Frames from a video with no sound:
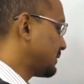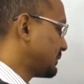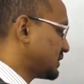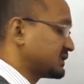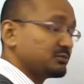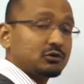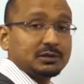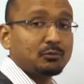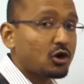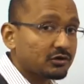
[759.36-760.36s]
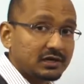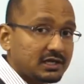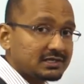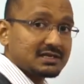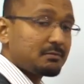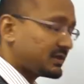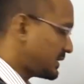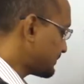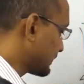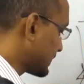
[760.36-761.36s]
because it's more democratic,
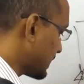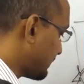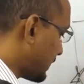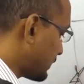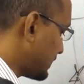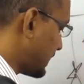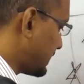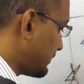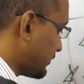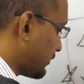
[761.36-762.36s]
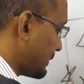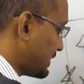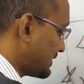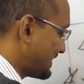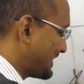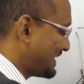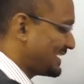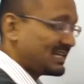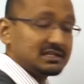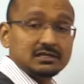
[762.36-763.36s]
something about it from an
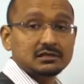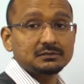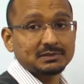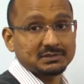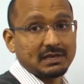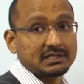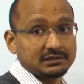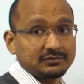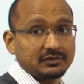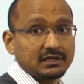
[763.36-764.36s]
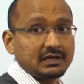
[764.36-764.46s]
internal perspective.